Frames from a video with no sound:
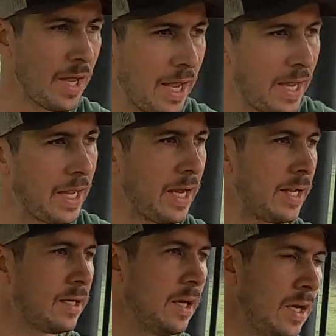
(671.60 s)

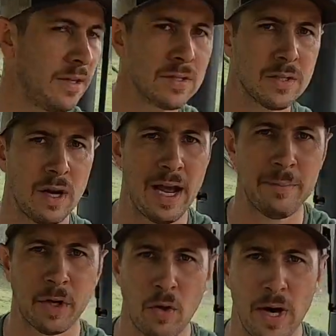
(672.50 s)
and this will allow
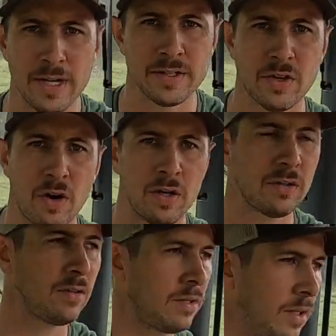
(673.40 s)
them to go ahead and start,
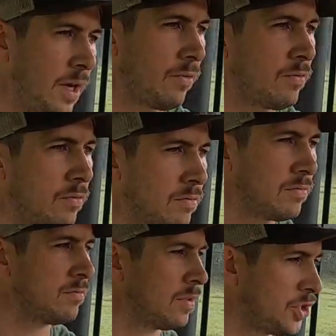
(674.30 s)
you know,
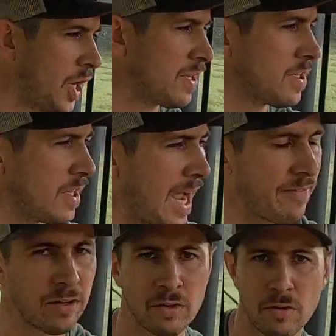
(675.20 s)
adjusting,
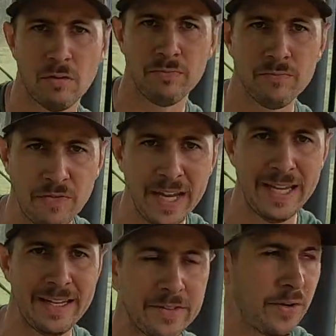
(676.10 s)
having a little
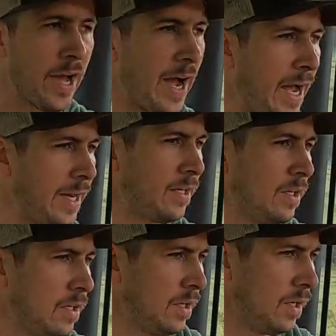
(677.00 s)
feed in their diet.
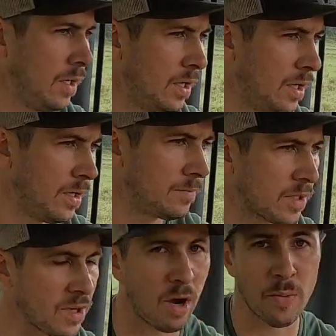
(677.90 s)

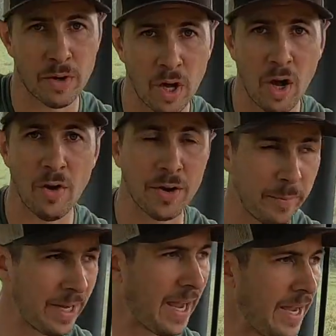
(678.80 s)
Because all winter long it'll
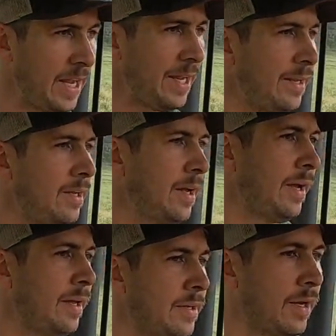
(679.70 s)
be hay,
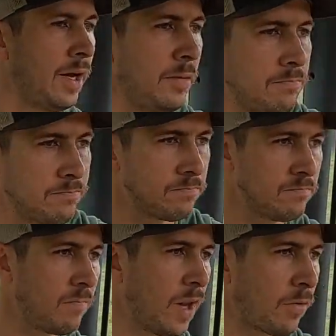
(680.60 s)
and
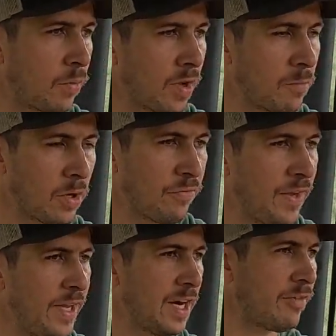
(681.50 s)
you know, we'll give them a little
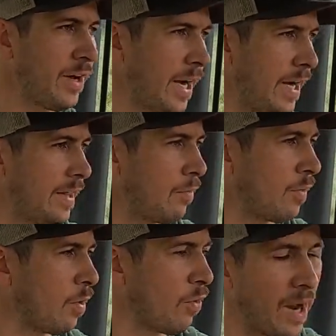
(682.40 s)
feed every day.
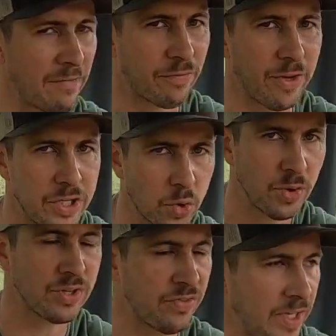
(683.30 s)
They won't have free
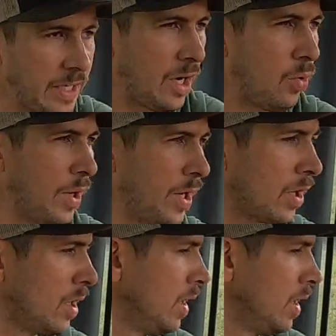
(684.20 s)
choice feed all winter.